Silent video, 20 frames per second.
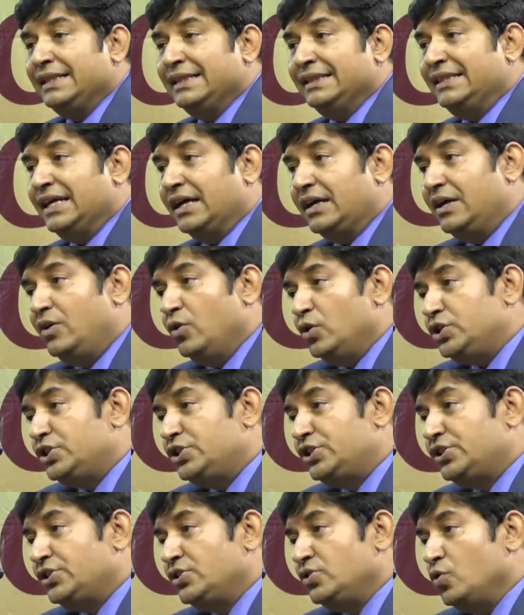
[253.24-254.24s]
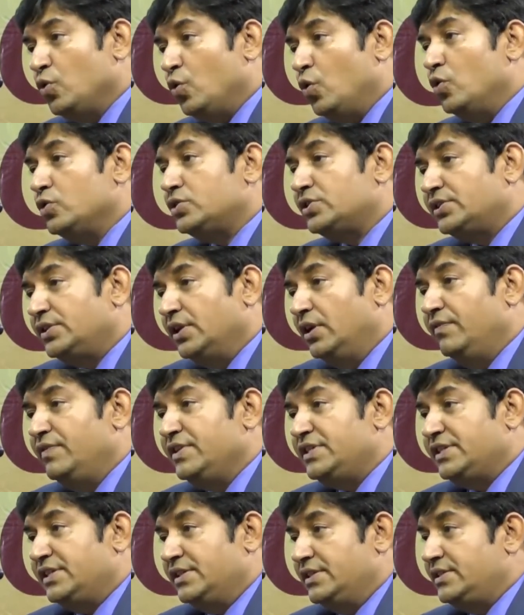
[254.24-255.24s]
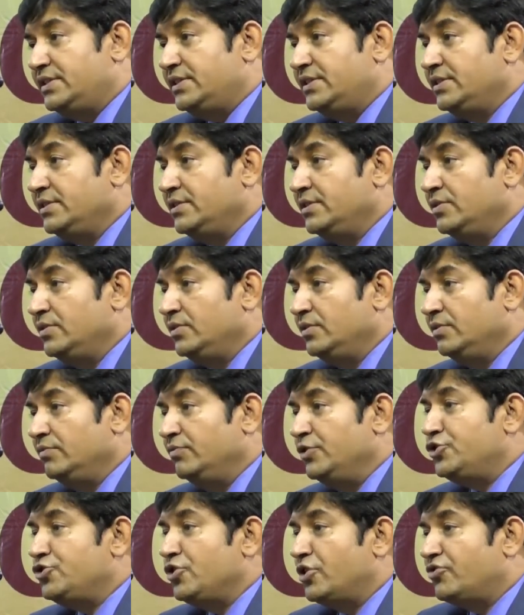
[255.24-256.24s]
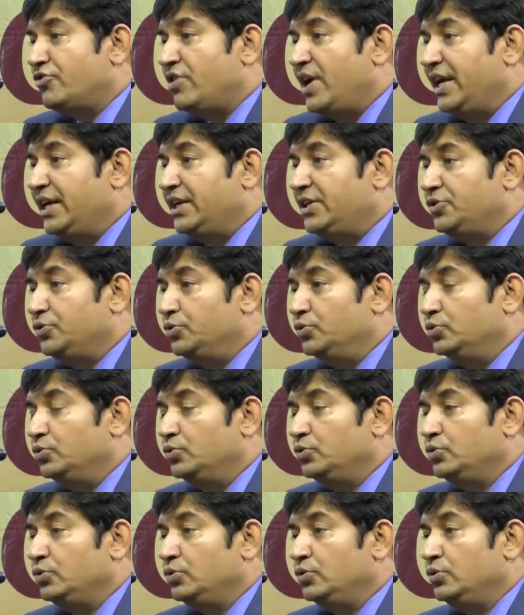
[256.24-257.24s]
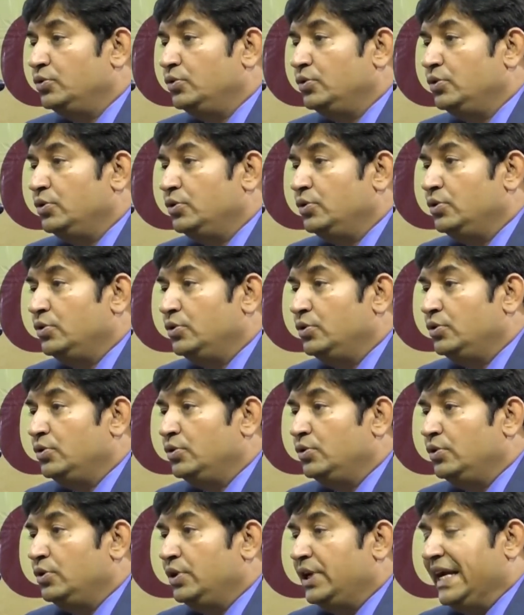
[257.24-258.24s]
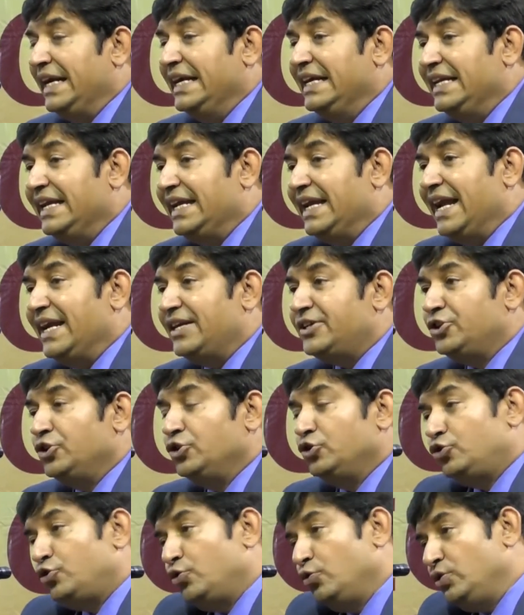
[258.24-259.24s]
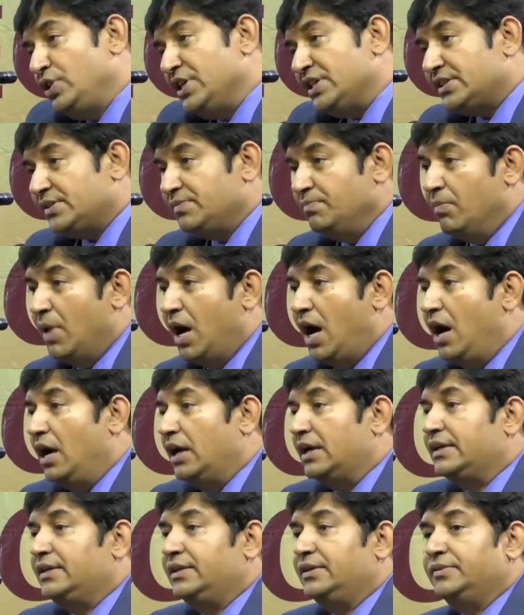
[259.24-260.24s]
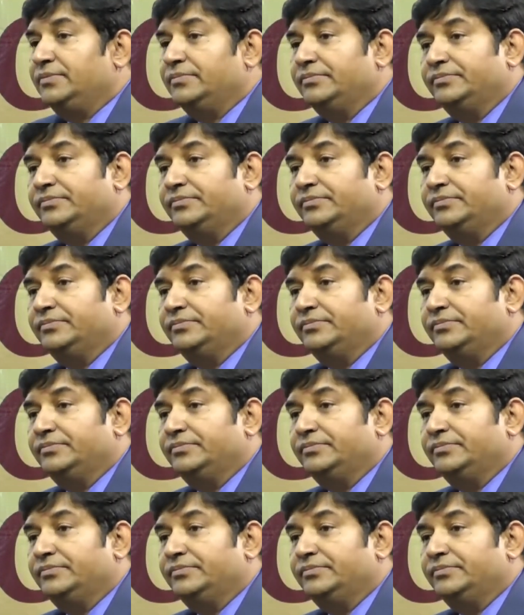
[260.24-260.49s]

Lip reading: the goods or services which you are trying to indicate through this mark.